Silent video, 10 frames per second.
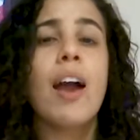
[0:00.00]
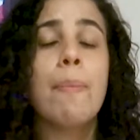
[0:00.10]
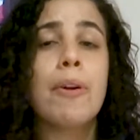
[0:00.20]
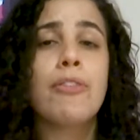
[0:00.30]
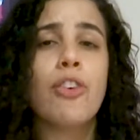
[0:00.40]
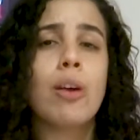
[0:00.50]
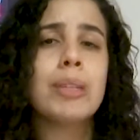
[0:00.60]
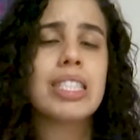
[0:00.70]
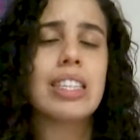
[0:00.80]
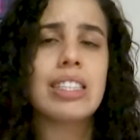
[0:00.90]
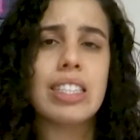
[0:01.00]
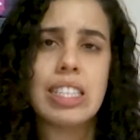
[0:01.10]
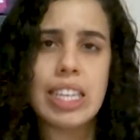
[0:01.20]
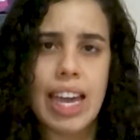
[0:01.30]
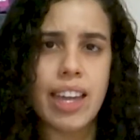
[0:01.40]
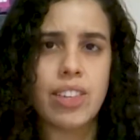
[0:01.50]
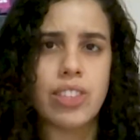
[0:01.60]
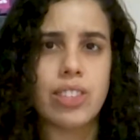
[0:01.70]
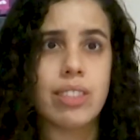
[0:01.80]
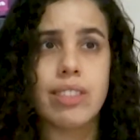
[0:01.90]
performances
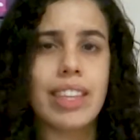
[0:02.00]
indicators,